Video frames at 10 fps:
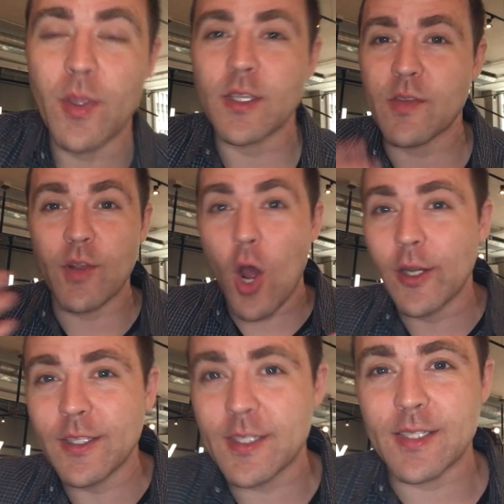Because if an
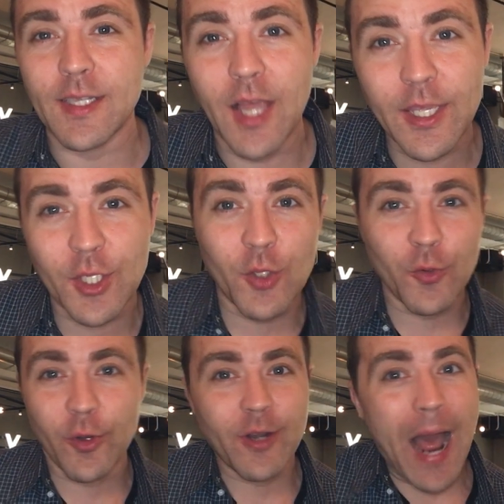audience doesn't like
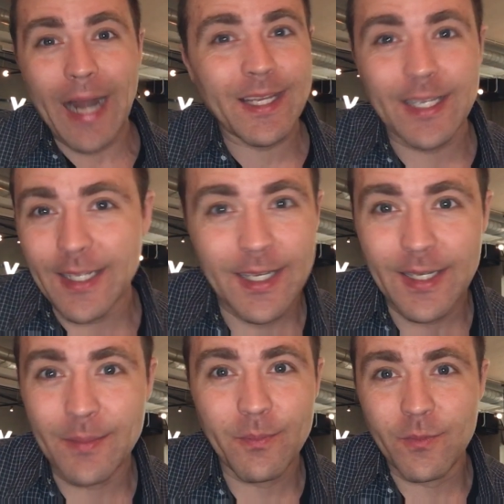you, they're not going
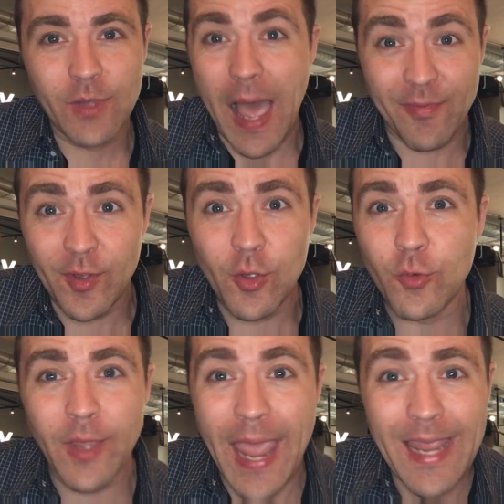to laugh at
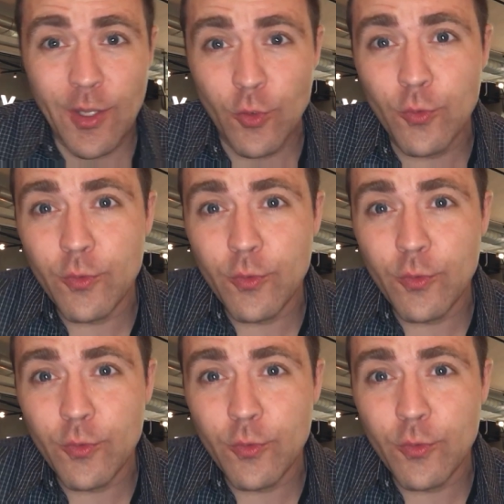you. They hate you.